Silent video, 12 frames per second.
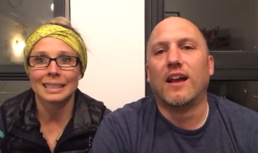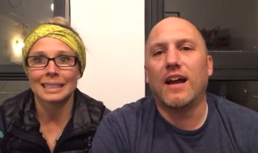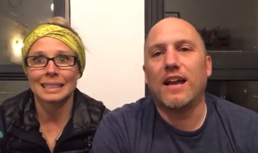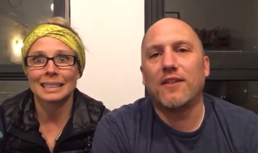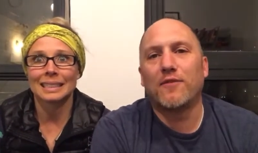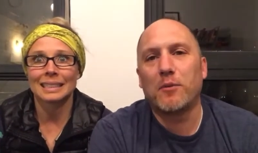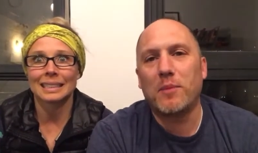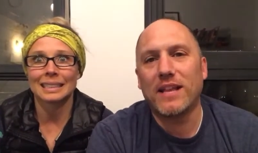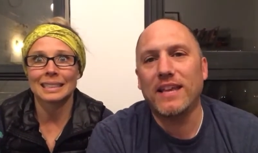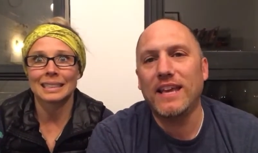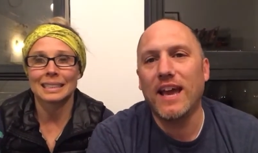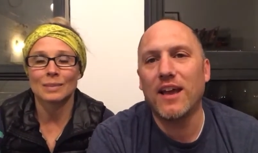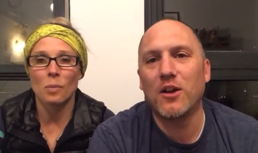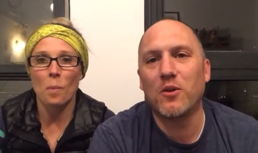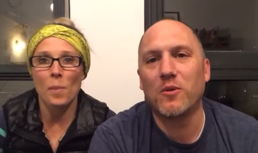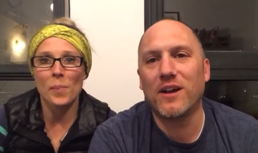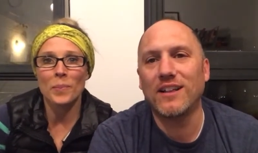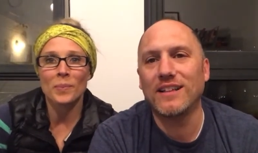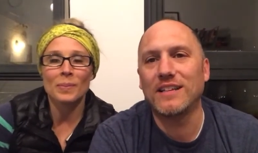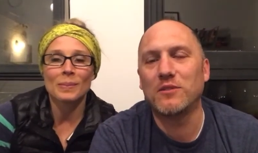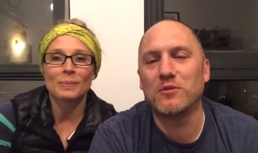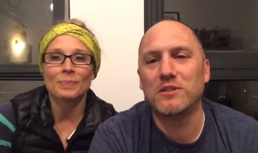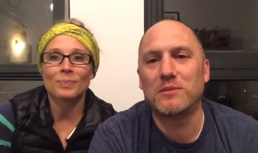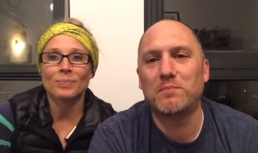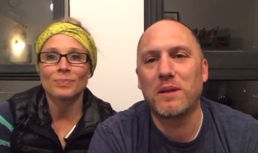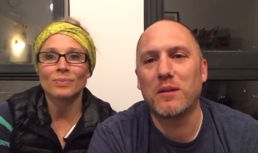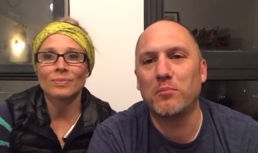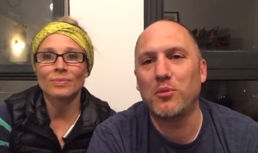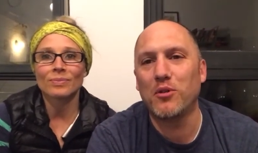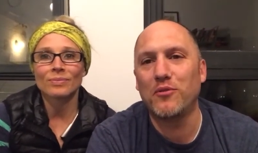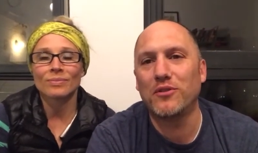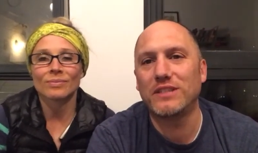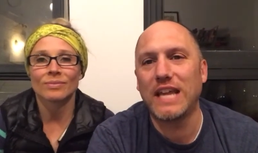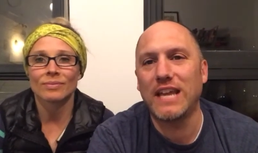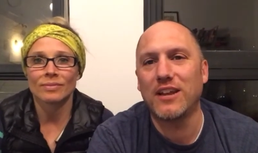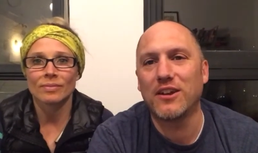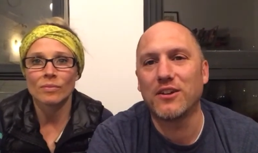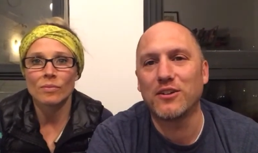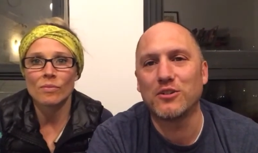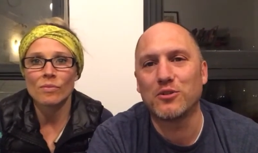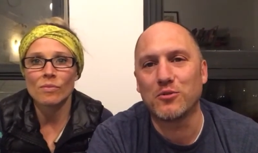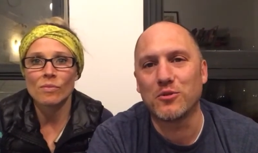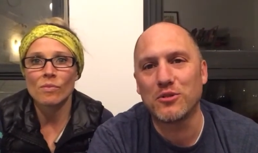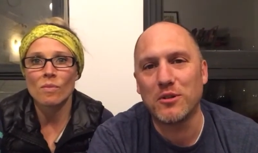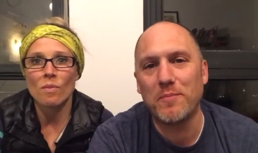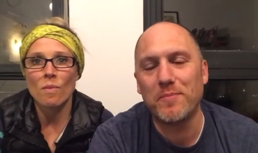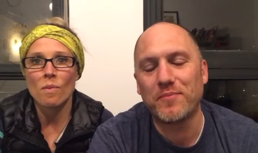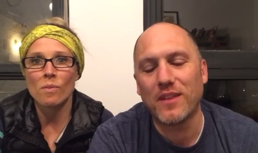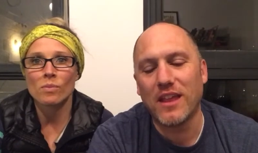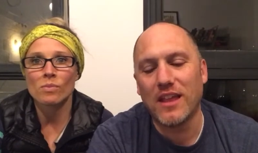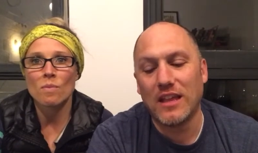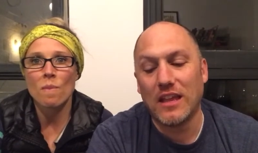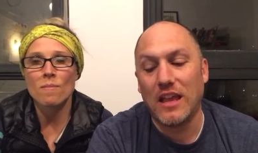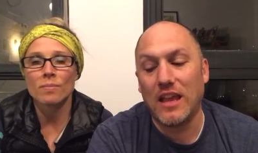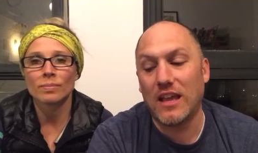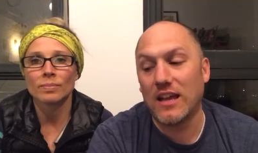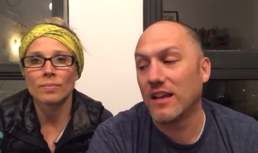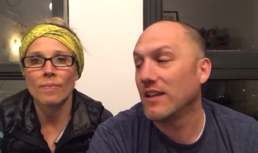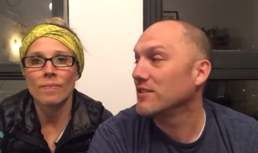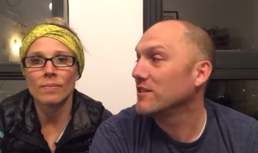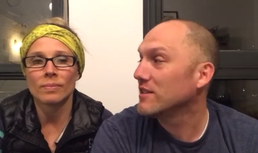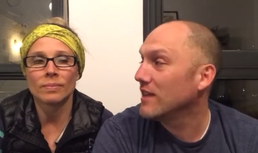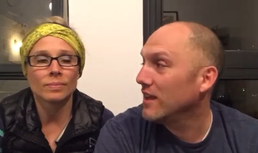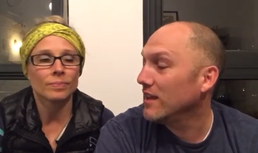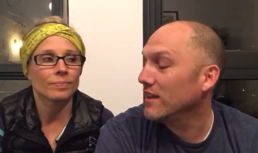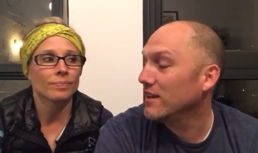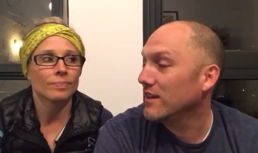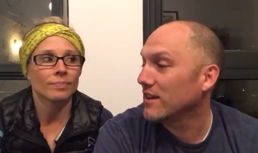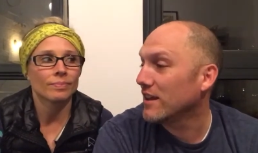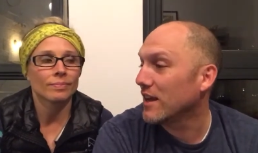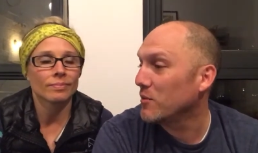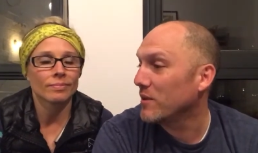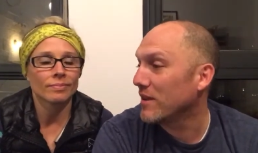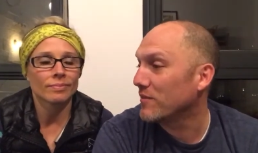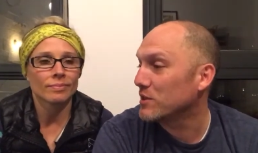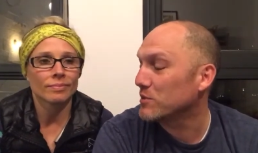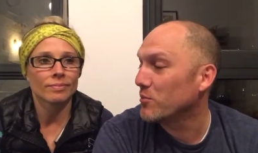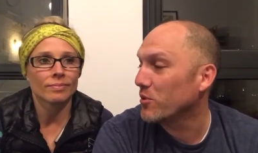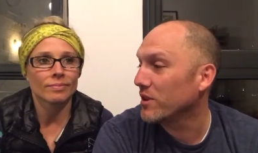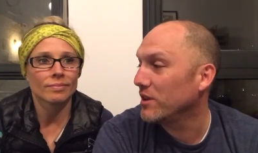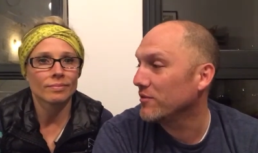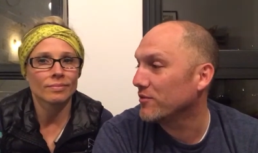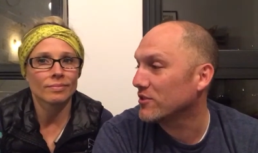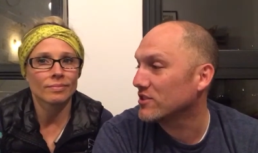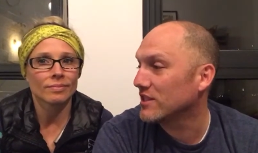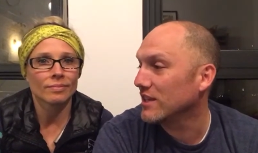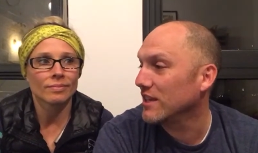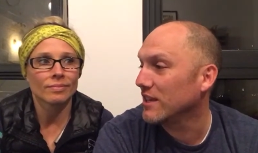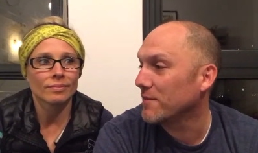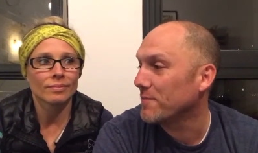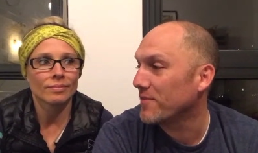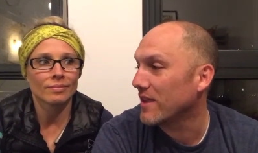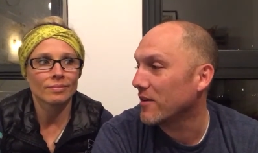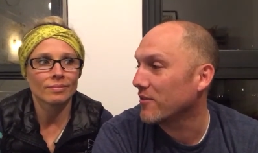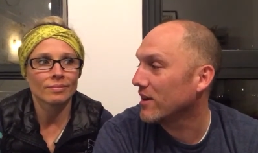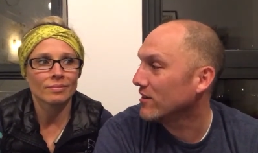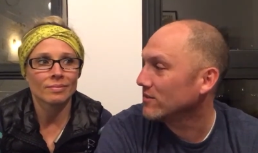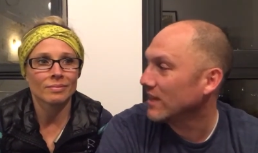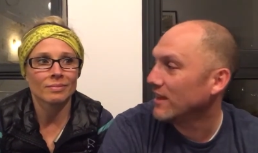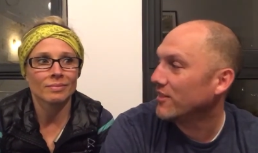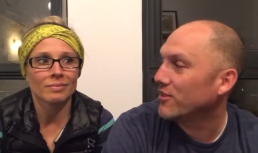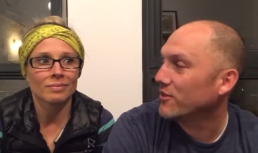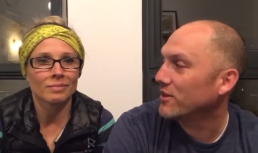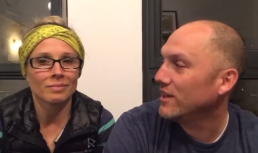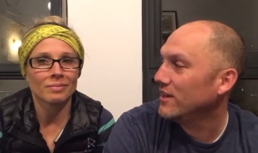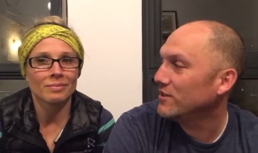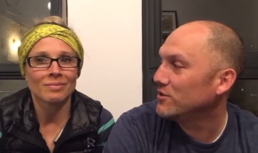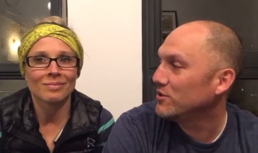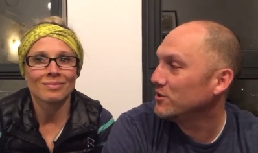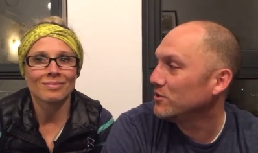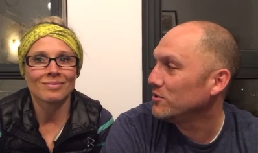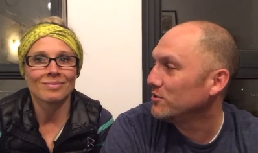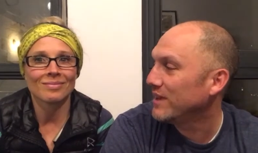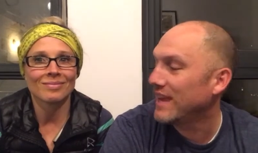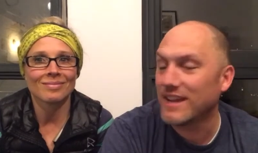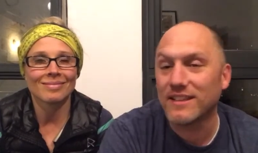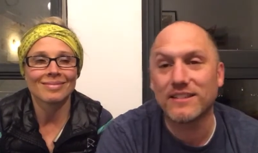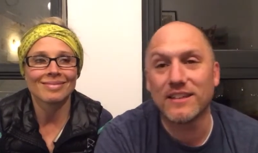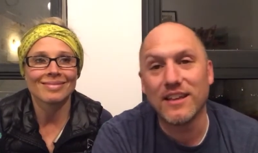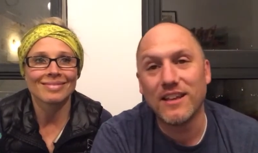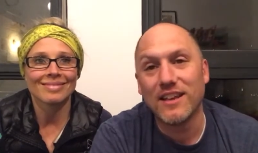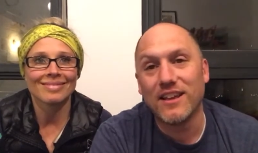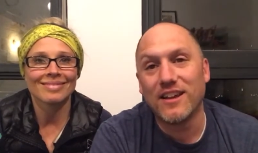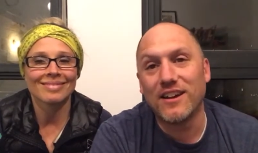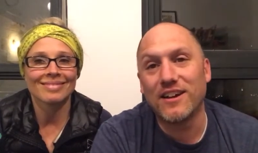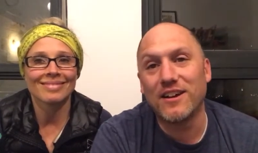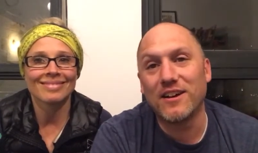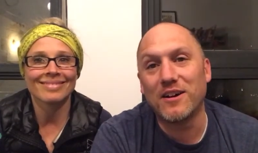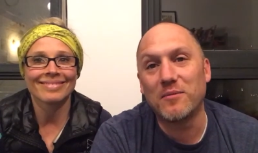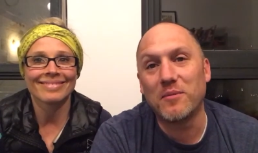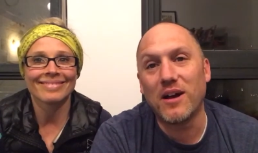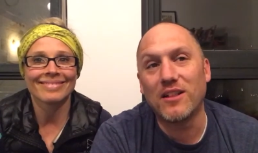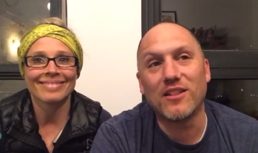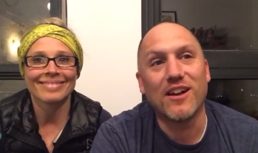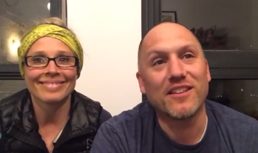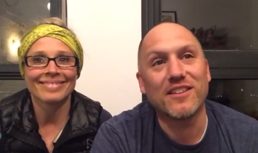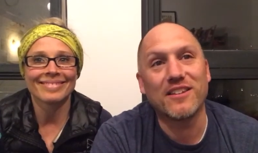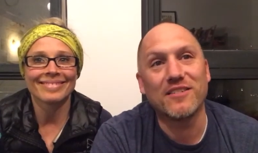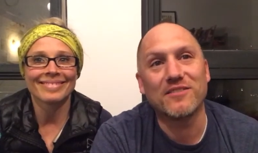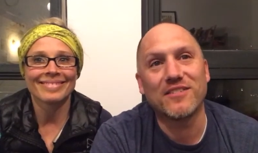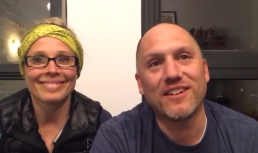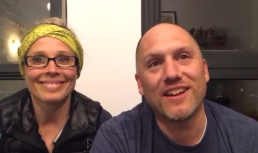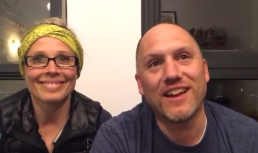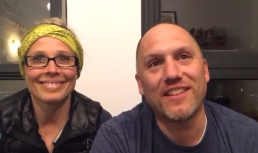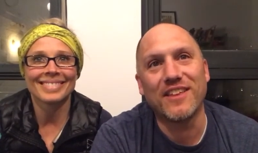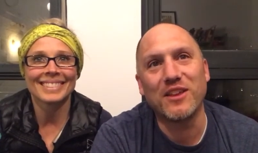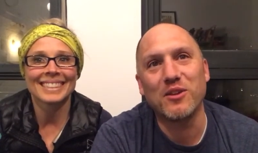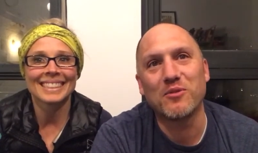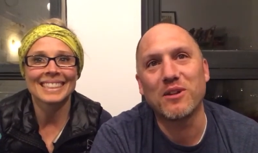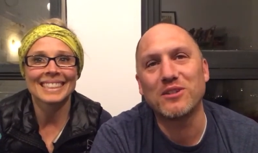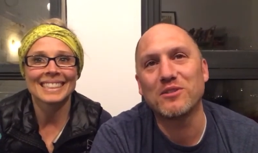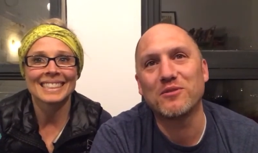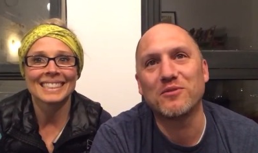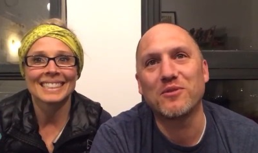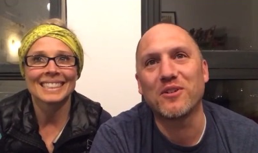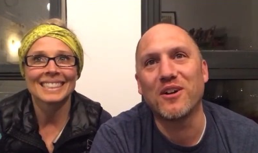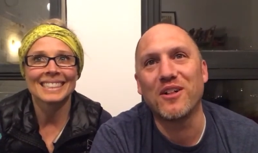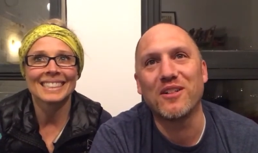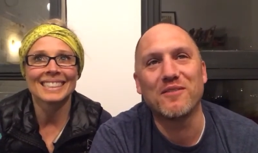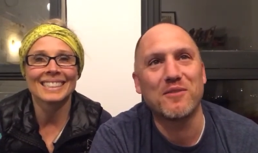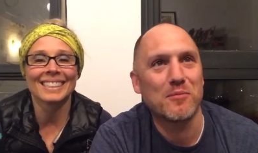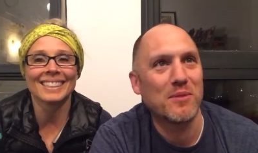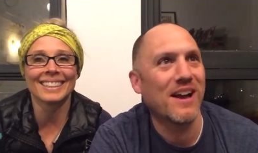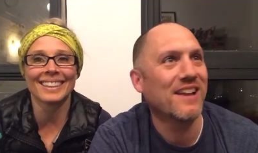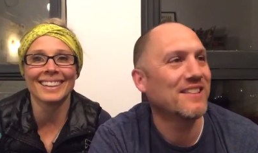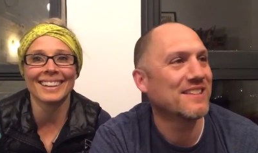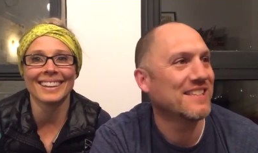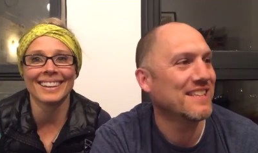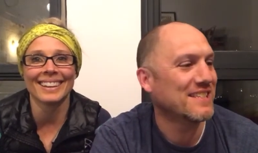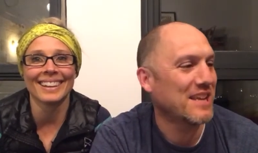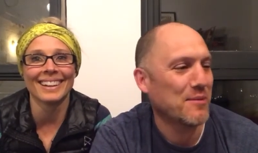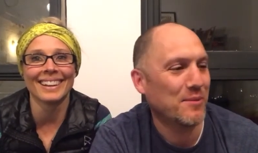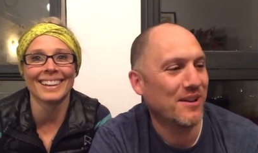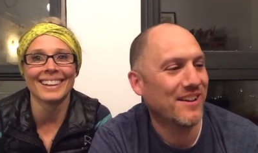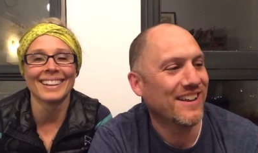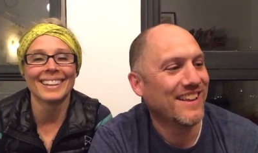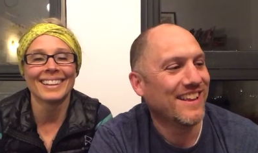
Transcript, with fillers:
Speaker 1: Hi everybody. Well, it was been a beautiful day here in Jerusalem, and they and I went out this morning first thing around 8:30 to get um, a lot of. Thank you, Rachel, for all of the behind-the-scenes camera